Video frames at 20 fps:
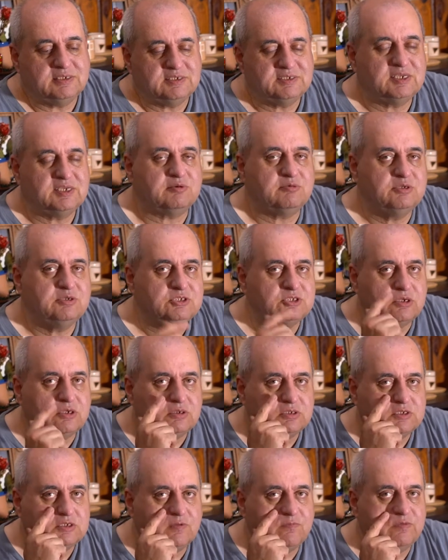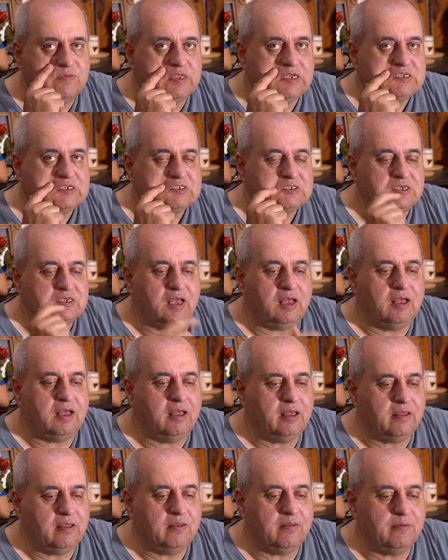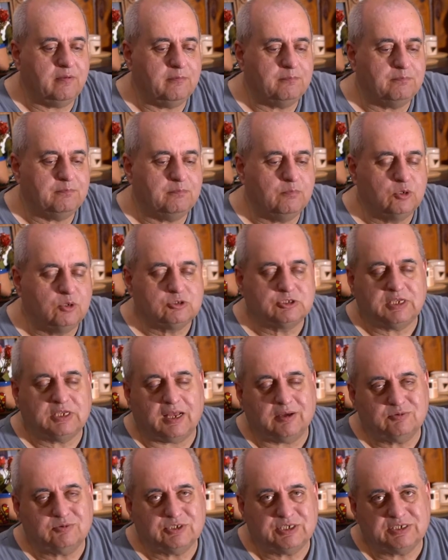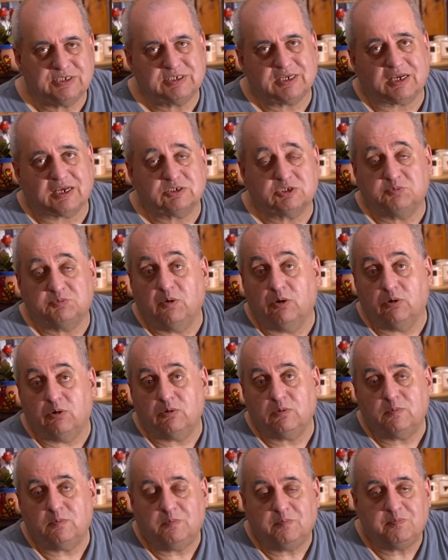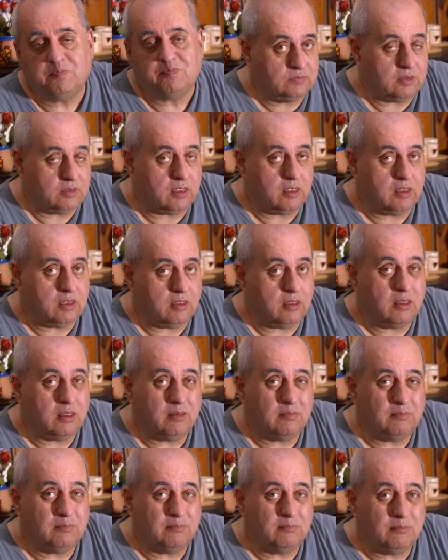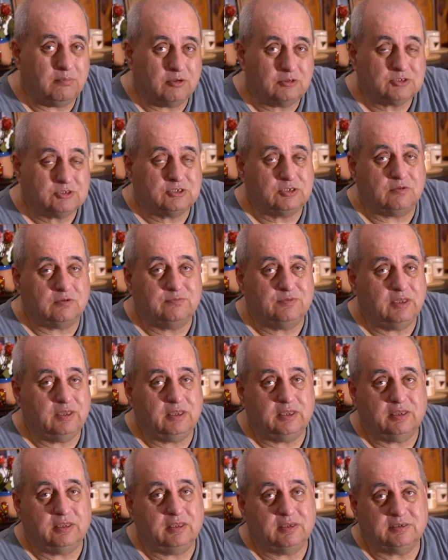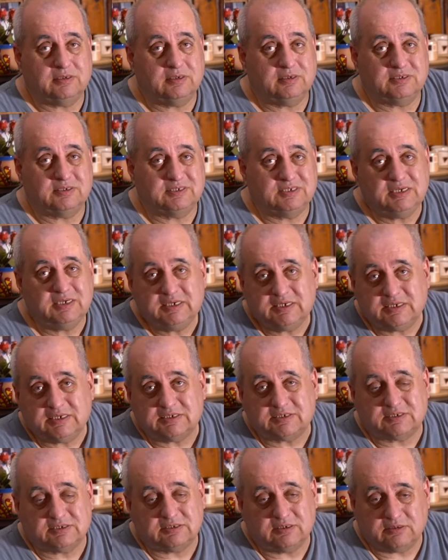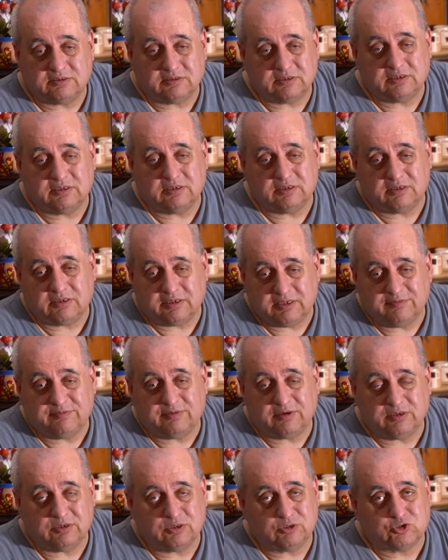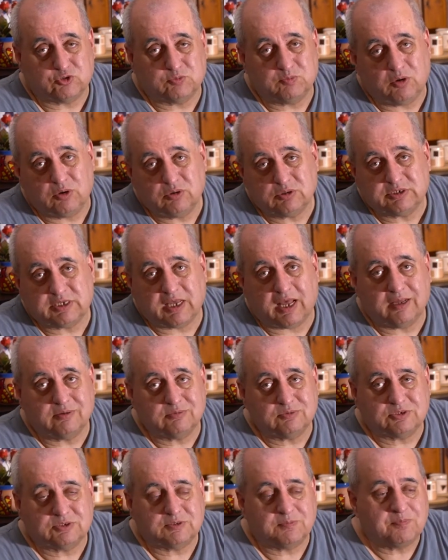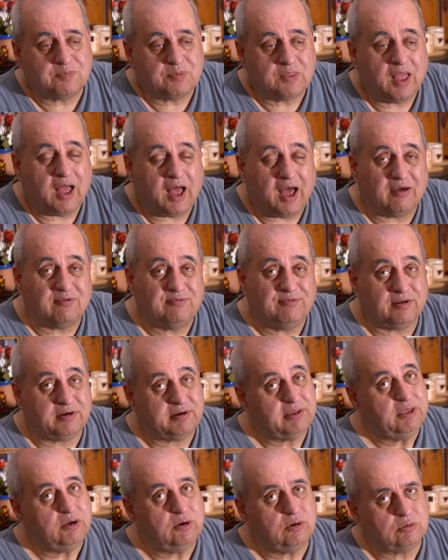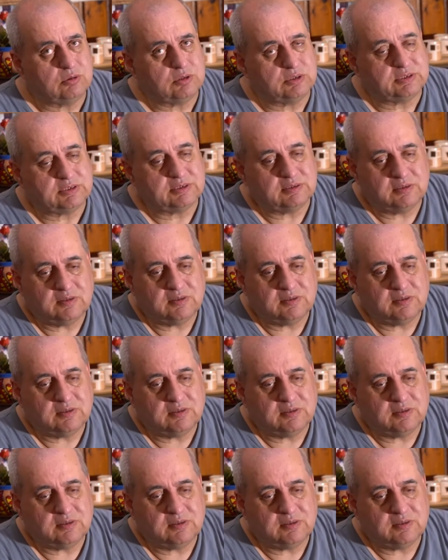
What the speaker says: as a result of this, most houses are small, most of the cities, even the small towns, are very old.